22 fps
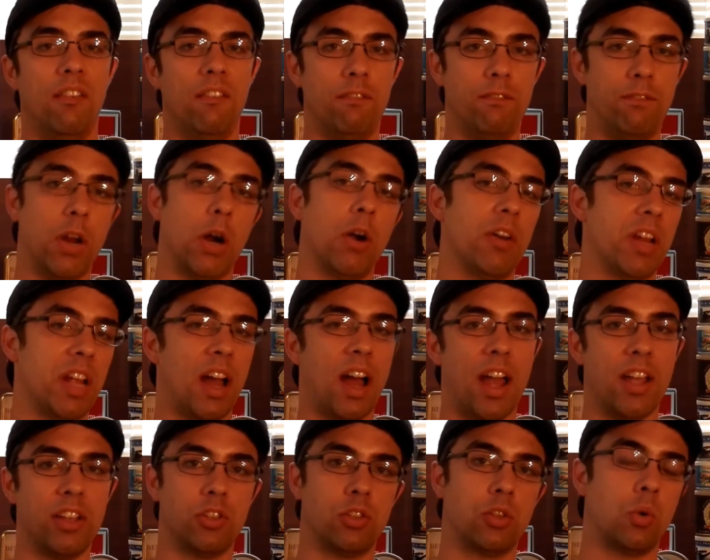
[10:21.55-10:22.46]
Very
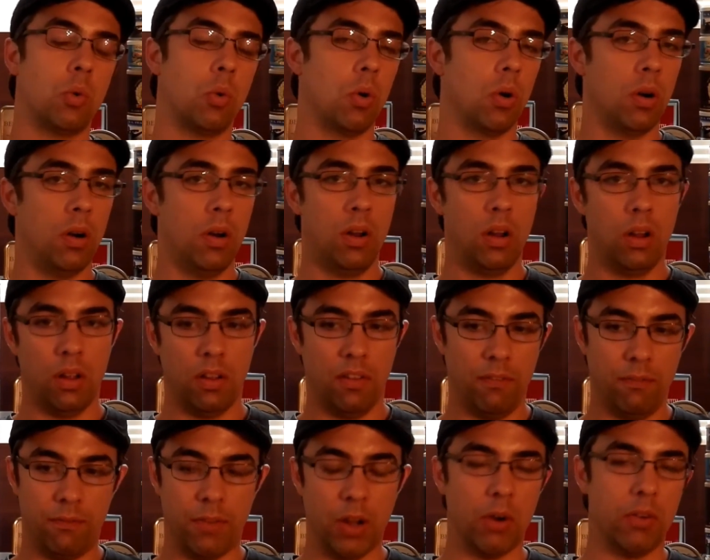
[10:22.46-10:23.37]
high score.
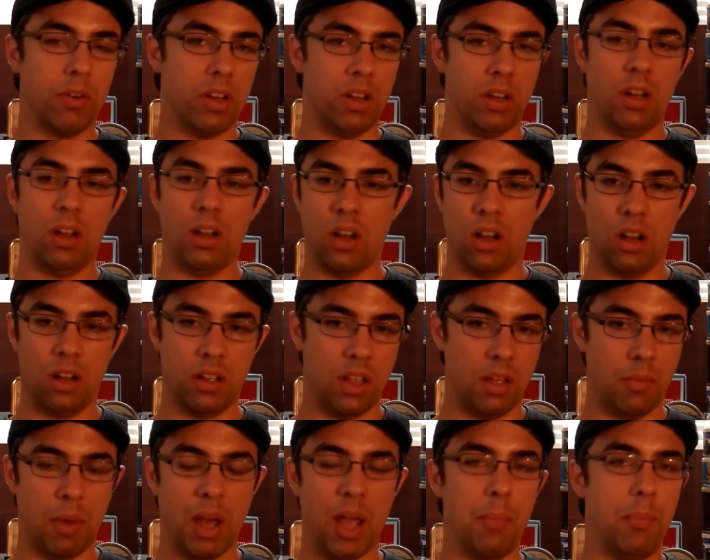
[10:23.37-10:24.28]
Very,
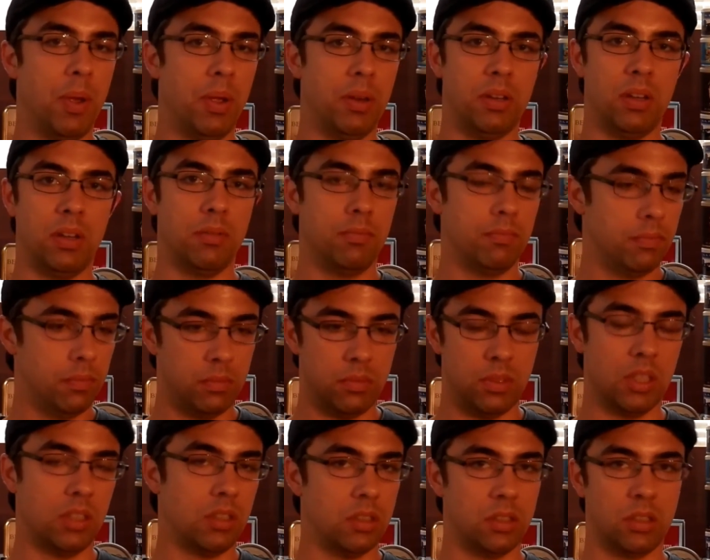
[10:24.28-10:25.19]
in my opinion,
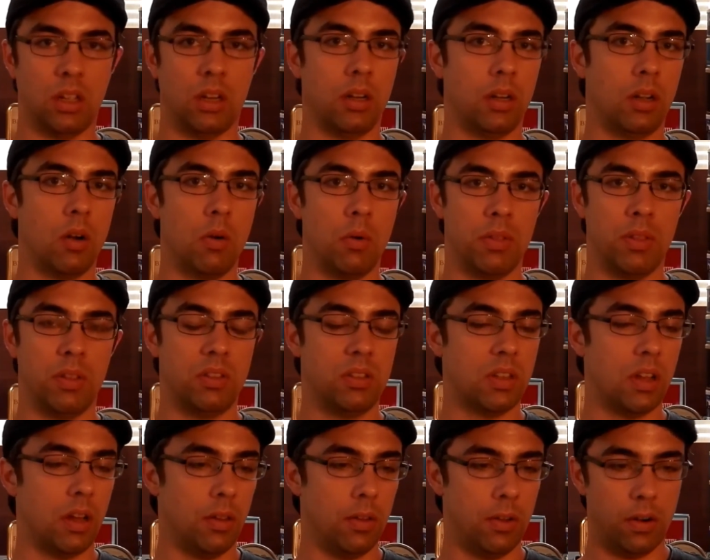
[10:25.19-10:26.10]
this is going to go in the
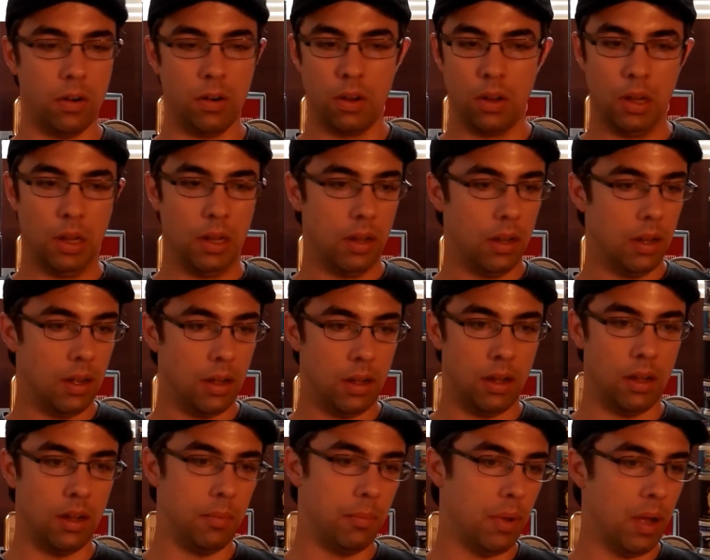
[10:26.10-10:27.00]
cellar.
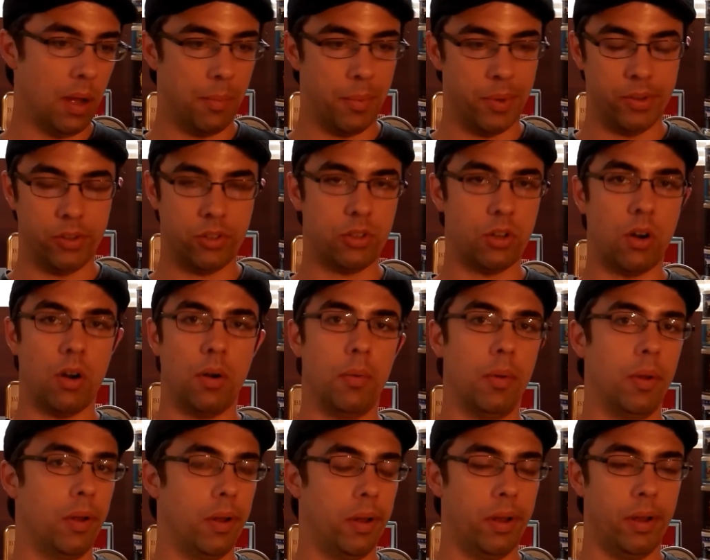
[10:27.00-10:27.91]
I'm going to
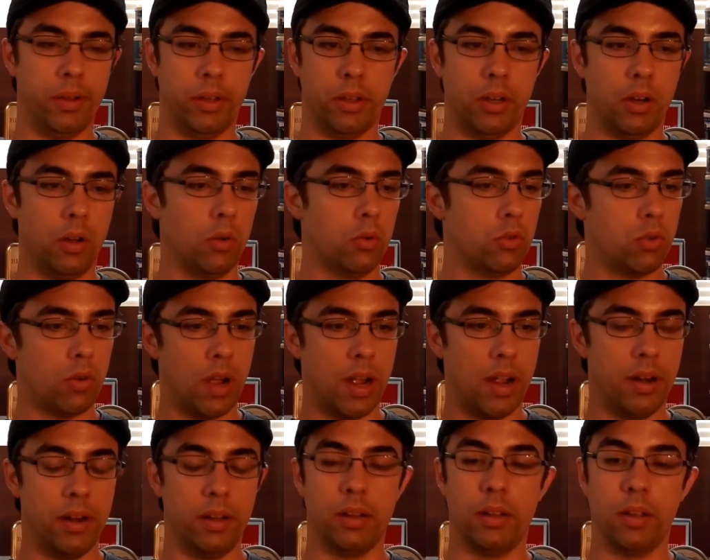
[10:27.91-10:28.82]
start,
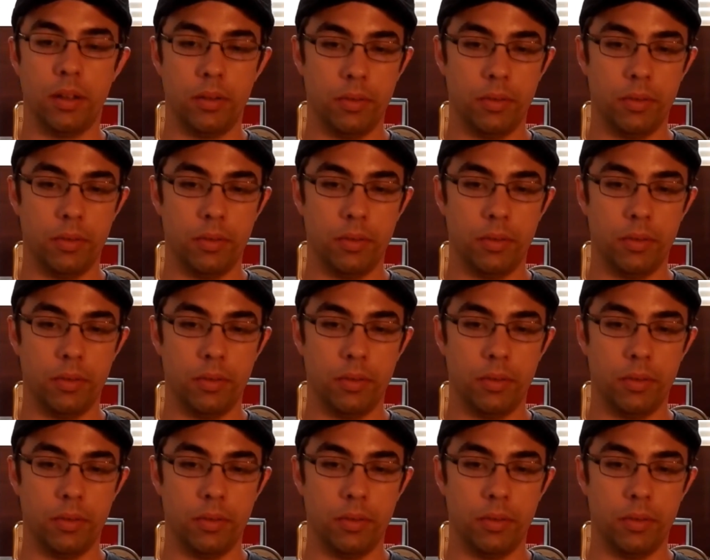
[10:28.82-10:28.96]
trying to